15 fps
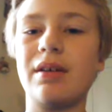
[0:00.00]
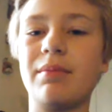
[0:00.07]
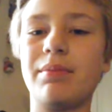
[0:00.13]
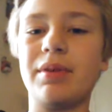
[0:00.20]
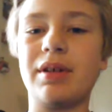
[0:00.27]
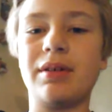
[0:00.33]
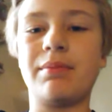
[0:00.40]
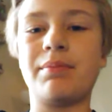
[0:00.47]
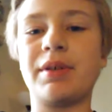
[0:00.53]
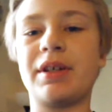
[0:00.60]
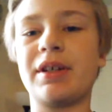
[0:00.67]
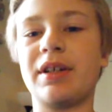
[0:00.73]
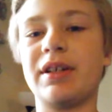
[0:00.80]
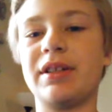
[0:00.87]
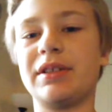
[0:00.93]
but
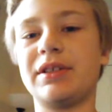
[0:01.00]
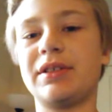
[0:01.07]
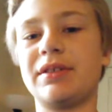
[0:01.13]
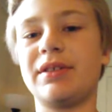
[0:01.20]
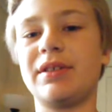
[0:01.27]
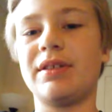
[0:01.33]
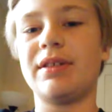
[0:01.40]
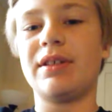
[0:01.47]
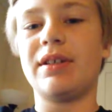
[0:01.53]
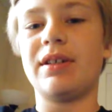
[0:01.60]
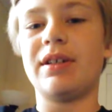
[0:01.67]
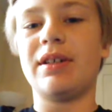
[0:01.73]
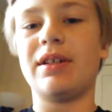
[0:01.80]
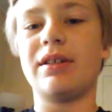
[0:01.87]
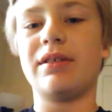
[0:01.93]
because,
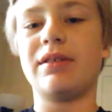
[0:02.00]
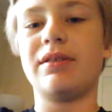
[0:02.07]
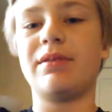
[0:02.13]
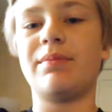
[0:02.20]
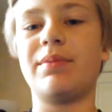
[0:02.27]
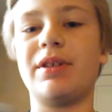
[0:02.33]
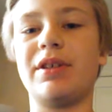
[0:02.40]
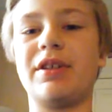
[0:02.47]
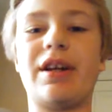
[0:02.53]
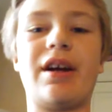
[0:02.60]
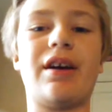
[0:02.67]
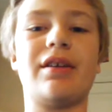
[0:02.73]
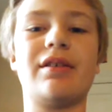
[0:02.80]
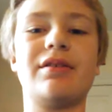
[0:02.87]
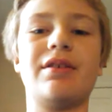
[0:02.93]
uh, but
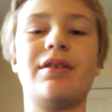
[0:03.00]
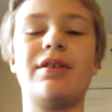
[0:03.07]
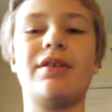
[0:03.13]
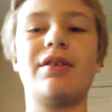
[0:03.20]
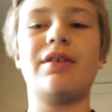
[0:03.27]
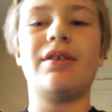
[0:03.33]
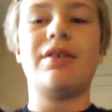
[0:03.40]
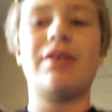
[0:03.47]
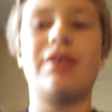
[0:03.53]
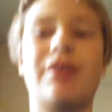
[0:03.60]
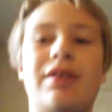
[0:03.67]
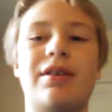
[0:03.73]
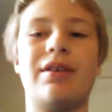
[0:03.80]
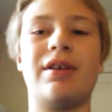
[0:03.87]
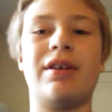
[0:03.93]
yeah.
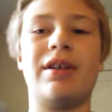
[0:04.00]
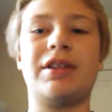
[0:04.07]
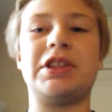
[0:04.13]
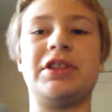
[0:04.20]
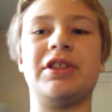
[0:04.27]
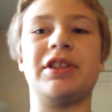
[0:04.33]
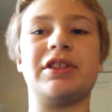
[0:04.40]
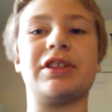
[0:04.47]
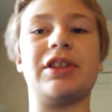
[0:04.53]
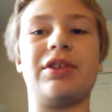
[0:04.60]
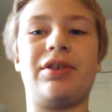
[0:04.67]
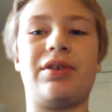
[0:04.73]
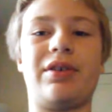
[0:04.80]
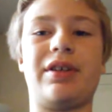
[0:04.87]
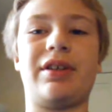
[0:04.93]
It's just
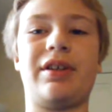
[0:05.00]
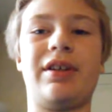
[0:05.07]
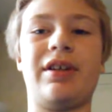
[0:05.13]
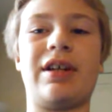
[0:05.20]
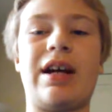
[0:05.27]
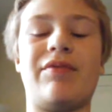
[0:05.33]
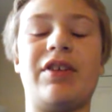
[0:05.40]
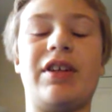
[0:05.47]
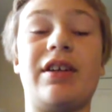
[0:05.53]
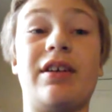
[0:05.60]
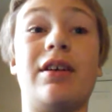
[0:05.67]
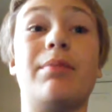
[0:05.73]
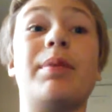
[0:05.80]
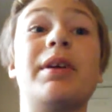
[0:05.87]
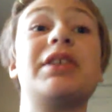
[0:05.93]
annoying. And I have to get
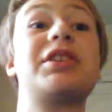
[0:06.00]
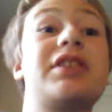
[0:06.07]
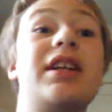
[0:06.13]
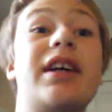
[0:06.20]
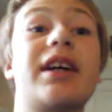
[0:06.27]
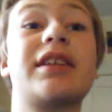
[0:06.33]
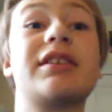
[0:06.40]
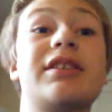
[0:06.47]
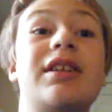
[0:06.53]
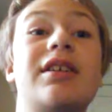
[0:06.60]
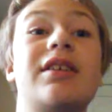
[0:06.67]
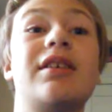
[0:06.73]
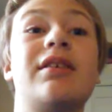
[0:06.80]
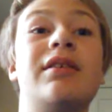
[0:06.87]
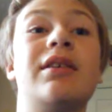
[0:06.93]
up at 6.
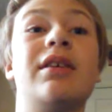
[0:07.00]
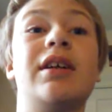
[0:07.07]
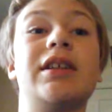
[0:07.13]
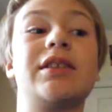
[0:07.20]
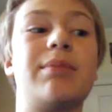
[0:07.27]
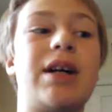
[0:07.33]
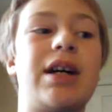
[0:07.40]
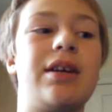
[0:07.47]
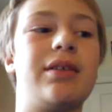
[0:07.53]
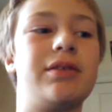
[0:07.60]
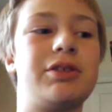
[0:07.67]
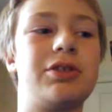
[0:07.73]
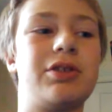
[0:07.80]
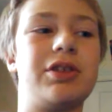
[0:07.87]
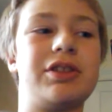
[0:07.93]
Uh, it's my own
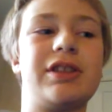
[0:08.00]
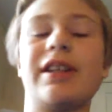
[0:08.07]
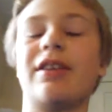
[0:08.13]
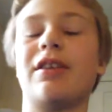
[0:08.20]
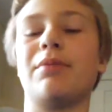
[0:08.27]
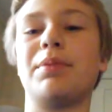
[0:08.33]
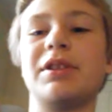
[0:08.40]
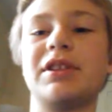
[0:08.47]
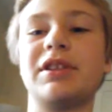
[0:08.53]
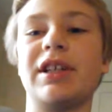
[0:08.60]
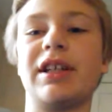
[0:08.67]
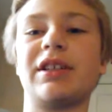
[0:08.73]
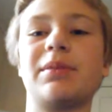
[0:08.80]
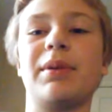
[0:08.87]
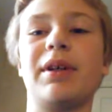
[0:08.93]
choice to get up at
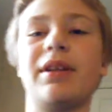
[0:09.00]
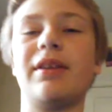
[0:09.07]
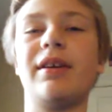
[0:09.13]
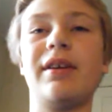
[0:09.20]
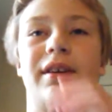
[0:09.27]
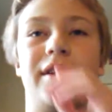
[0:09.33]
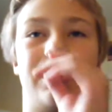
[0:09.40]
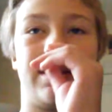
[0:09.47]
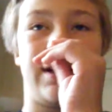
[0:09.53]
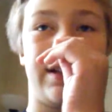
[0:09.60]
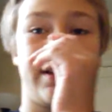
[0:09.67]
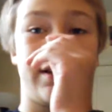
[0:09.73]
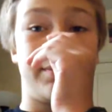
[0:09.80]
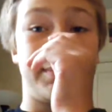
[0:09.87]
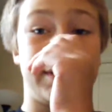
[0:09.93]
6, but I
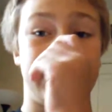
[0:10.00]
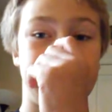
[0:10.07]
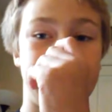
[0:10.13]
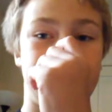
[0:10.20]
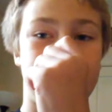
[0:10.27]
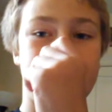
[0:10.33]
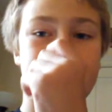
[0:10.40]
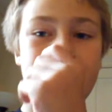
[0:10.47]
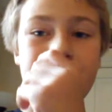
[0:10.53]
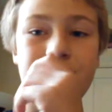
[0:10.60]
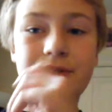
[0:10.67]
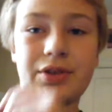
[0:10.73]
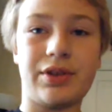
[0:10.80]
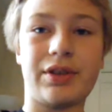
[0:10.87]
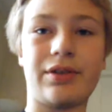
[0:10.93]
get up at 6 and I
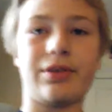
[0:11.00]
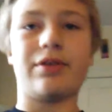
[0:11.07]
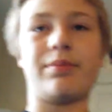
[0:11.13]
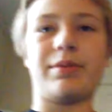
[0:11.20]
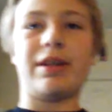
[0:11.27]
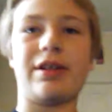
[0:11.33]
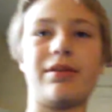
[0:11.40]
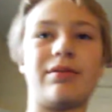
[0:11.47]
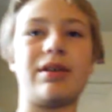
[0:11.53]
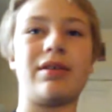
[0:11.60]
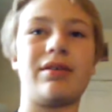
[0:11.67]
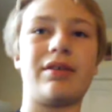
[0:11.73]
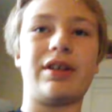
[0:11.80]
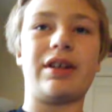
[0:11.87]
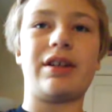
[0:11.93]
usually go to bed
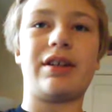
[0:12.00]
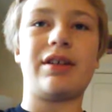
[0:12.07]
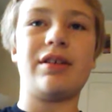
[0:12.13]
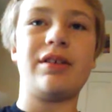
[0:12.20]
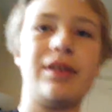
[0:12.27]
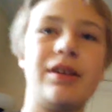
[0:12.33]
around like